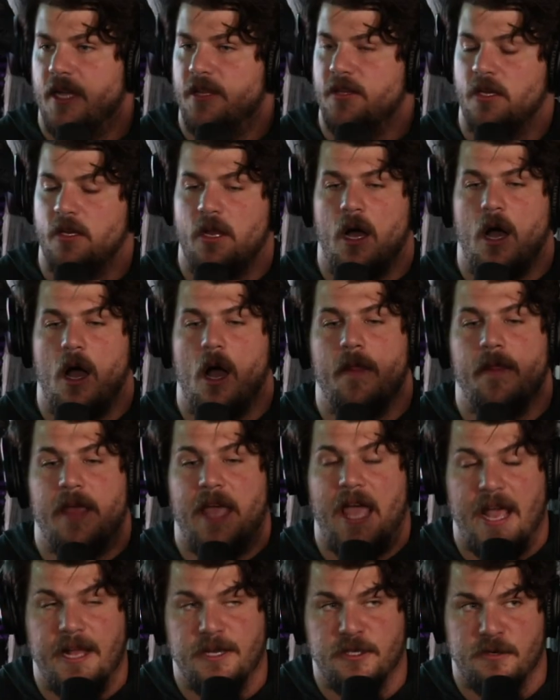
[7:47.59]
dude, on
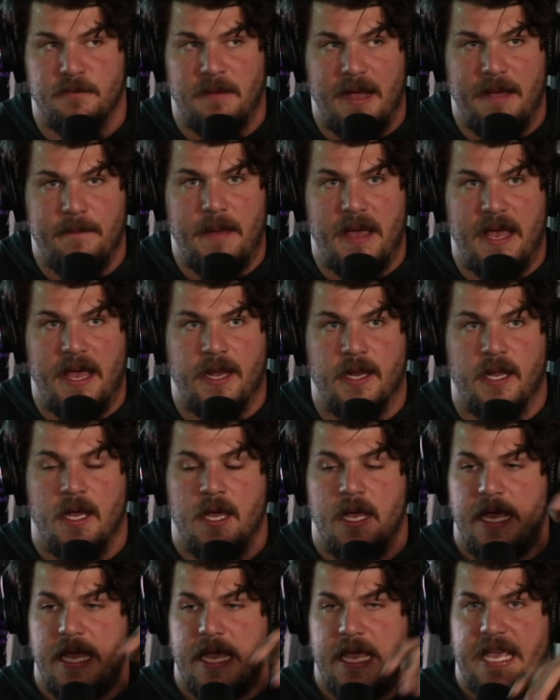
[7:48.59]
the edge of my bed,
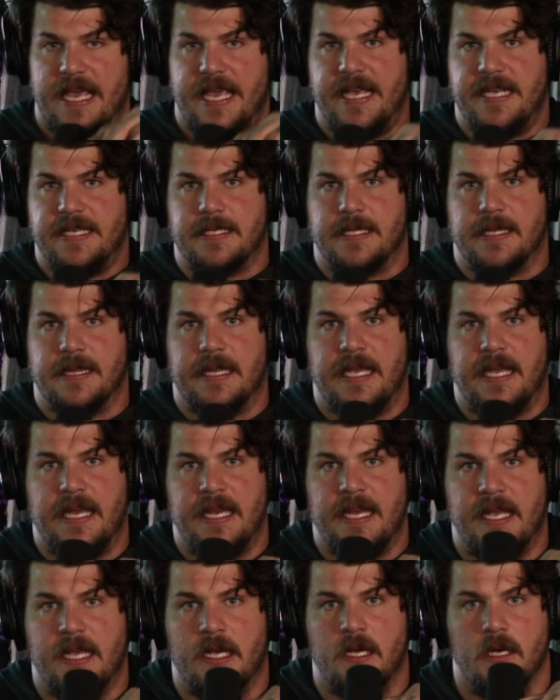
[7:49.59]
he's
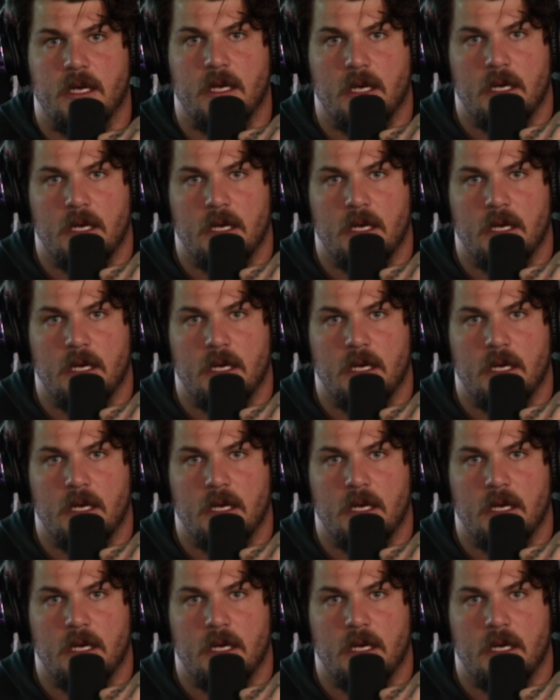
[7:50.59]
leaning